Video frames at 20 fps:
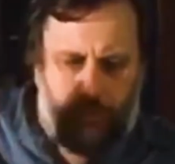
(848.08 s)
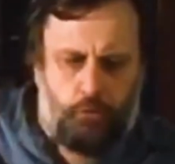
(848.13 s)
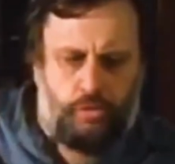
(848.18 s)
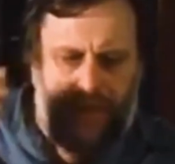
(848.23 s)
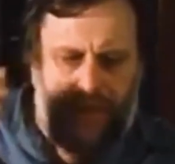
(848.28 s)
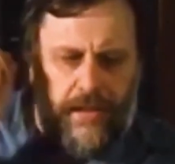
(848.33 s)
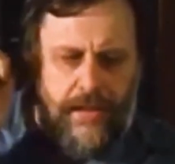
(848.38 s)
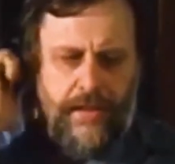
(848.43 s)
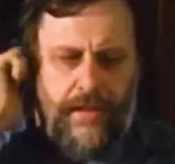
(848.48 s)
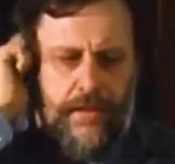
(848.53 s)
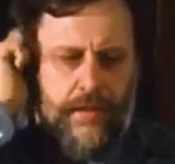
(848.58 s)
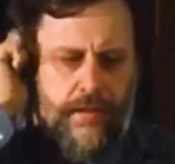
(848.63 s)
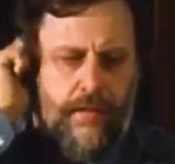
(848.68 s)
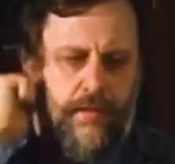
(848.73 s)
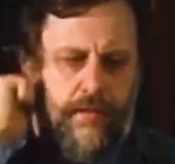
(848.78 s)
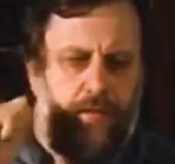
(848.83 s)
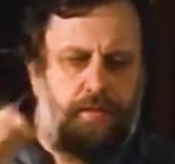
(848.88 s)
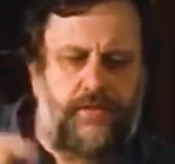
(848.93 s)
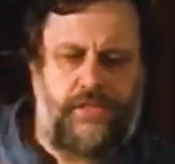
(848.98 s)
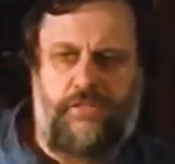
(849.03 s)
today
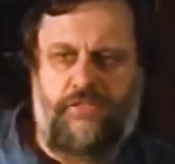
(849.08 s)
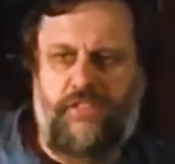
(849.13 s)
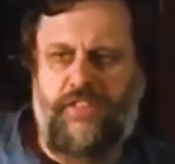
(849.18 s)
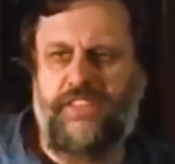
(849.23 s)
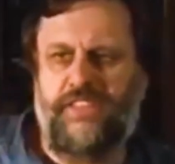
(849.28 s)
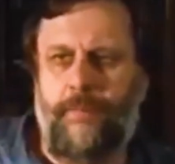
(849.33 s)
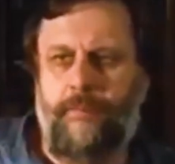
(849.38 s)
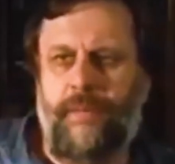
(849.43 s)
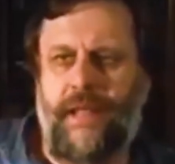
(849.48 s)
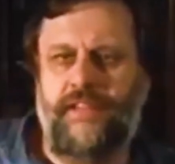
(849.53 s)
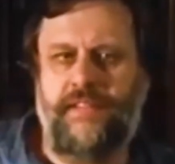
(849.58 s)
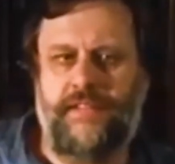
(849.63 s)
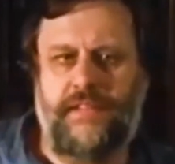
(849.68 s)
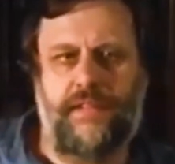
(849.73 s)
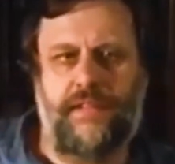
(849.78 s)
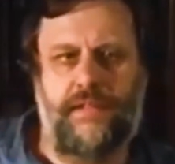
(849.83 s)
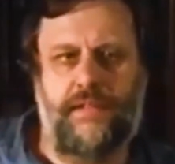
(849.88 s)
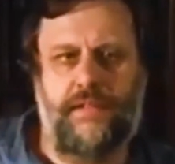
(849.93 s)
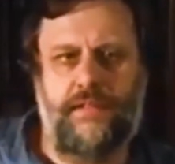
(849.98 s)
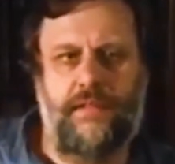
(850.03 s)
the
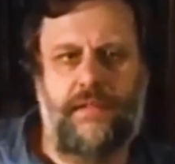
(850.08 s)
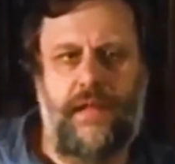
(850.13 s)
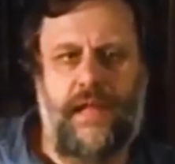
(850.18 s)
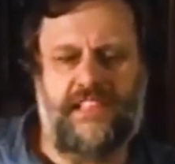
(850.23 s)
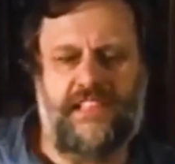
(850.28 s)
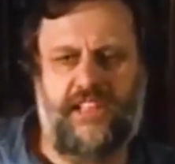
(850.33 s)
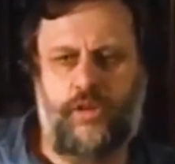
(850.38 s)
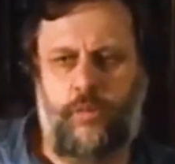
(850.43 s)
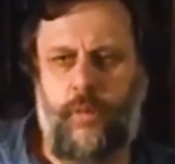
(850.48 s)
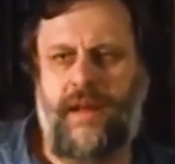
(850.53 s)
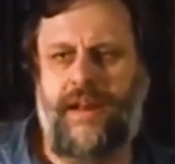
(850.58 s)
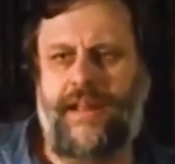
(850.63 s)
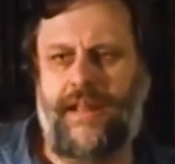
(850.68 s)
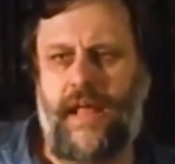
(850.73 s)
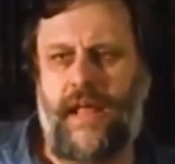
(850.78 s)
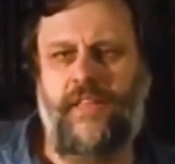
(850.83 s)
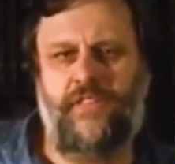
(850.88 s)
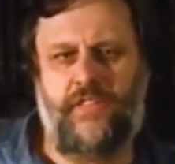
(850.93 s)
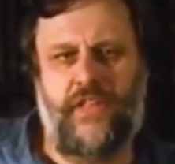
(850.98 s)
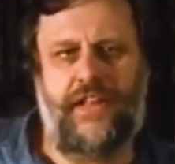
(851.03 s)
fundamental, as it
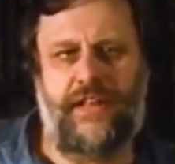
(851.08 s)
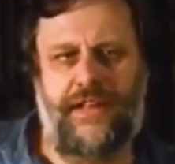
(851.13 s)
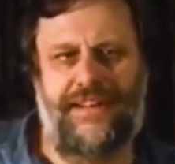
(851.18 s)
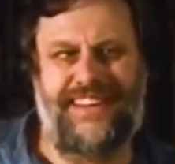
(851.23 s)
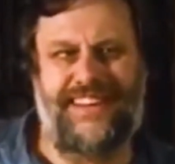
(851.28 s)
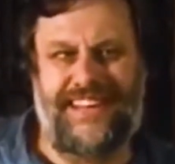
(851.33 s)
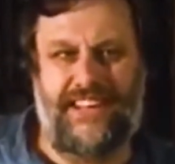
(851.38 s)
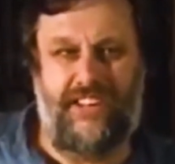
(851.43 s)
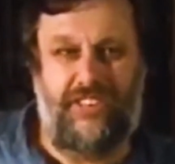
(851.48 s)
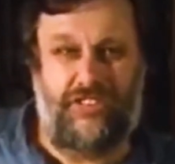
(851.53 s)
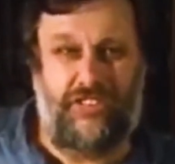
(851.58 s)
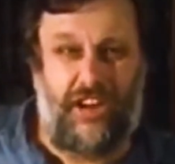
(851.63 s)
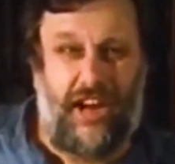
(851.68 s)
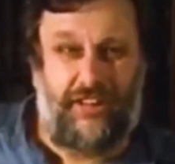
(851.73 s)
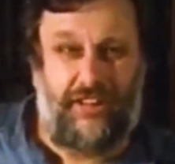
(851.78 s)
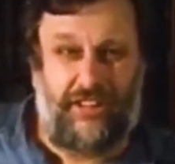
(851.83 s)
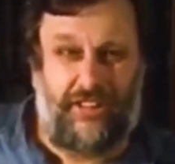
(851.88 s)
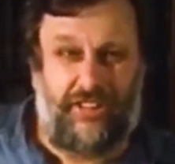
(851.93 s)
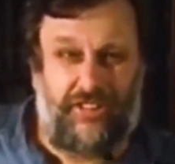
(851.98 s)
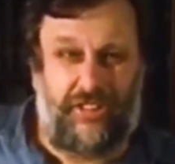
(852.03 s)
were, ethical
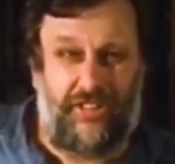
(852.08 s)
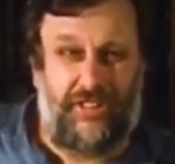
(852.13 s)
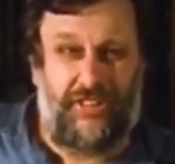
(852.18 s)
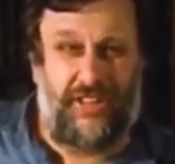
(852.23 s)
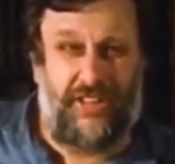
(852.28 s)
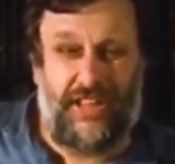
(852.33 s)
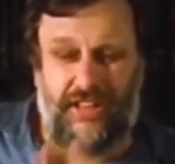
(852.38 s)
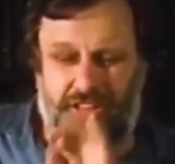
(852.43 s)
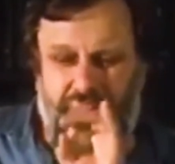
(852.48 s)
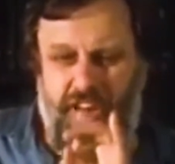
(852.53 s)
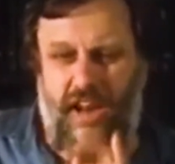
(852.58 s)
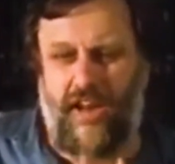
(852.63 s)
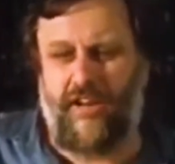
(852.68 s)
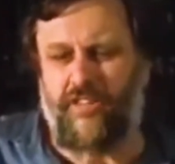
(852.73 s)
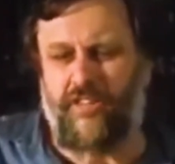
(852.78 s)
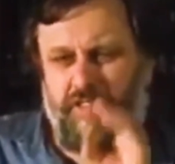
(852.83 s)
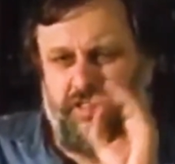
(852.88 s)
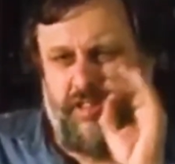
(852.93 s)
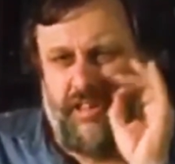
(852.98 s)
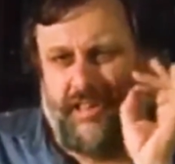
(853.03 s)
injunction, the
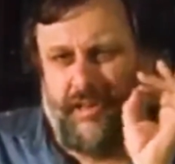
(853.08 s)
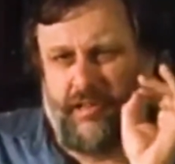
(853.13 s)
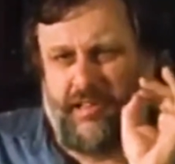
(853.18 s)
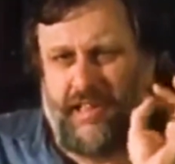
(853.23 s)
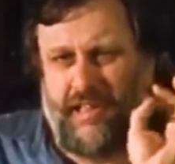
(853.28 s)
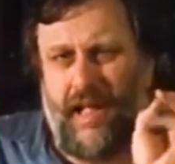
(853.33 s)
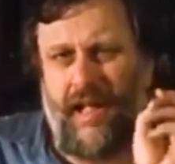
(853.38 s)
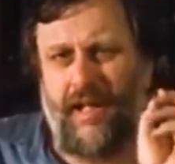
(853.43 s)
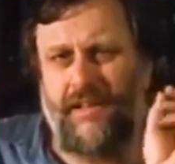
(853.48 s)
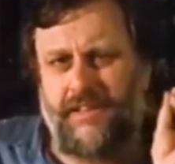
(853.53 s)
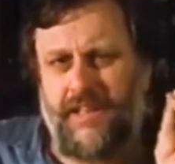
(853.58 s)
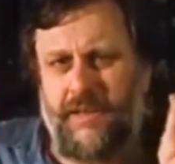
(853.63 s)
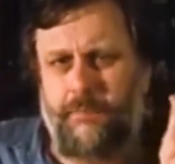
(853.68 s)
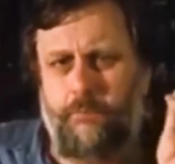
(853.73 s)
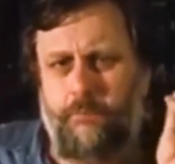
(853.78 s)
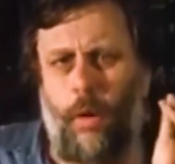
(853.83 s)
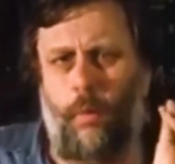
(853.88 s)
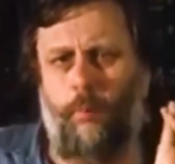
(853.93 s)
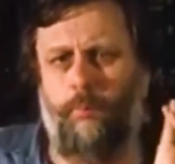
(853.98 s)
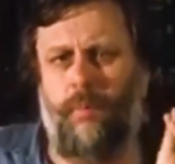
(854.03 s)
injunction society
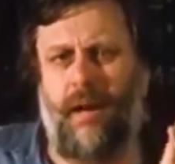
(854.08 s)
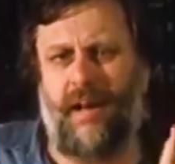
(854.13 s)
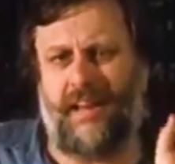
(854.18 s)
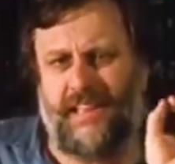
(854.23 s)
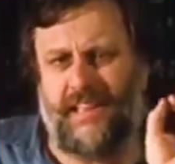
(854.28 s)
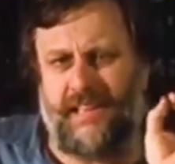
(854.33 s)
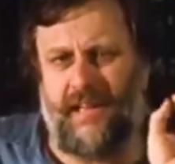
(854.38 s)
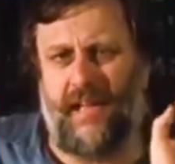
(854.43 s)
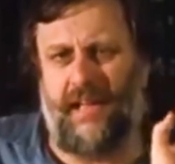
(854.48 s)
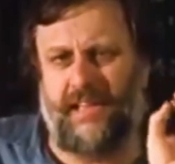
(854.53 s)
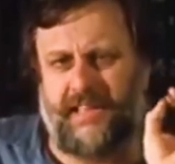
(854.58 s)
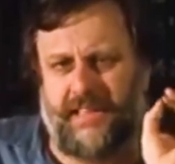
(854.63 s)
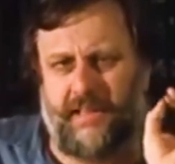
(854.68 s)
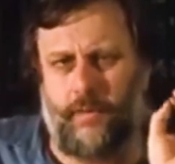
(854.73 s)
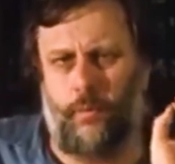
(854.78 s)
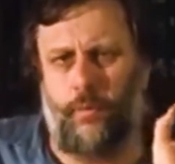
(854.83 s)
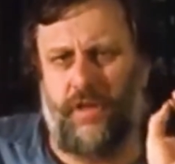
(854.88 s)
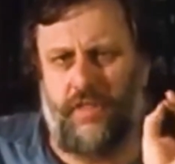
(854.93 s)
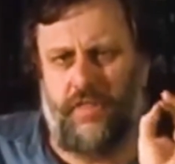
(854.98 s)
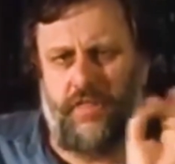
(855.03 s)
bombards
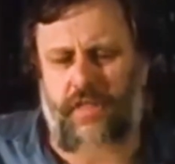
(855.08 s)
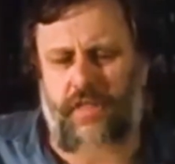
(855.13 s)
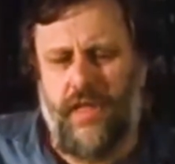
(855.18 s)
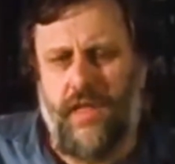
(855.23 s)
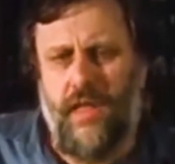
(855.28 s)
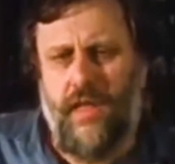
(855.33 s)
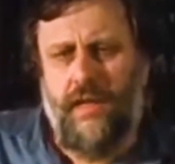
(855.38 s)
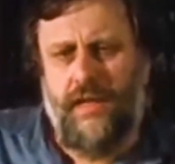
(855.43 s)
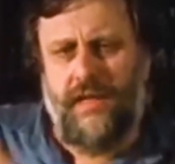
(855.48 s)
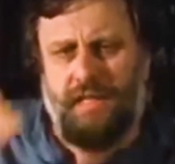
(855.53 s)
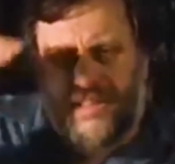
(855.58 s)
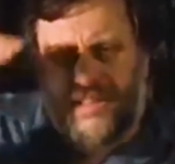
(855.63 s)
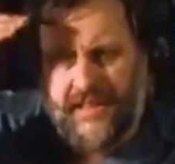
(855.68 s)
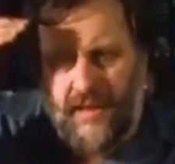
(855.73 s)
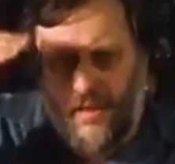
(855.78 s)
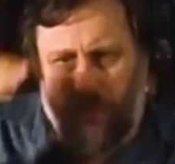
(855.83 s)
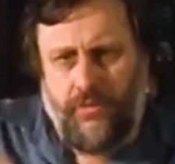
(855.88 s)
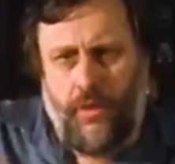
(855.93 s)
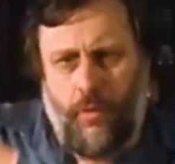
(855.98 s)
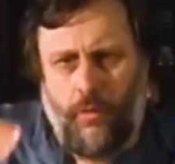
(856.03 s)
us with,
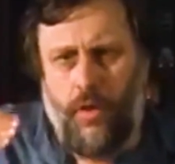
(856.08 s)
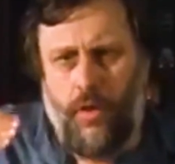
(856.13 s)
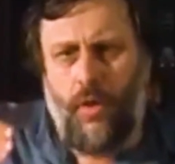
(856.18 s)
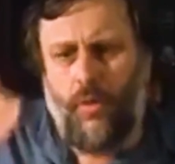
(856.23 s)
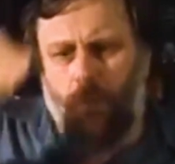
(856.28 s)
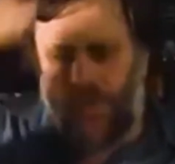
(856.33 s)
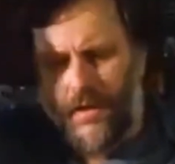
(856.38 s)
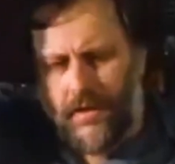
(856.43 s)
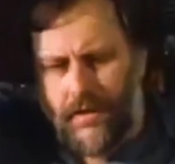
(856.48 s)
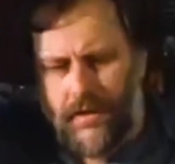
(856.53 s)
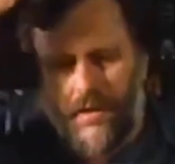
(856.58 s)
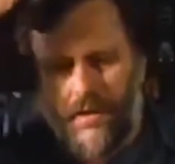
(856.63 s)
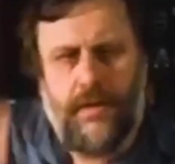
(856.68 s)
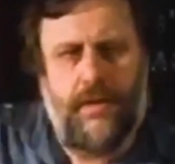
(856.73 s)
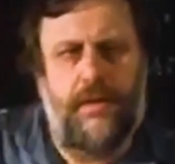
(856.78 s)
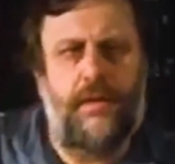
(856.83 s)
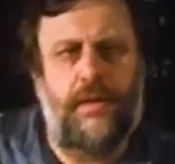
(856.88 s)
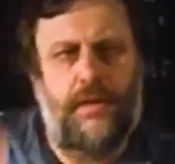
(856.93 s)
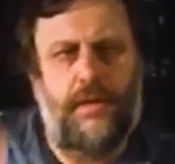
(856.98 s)
is no longer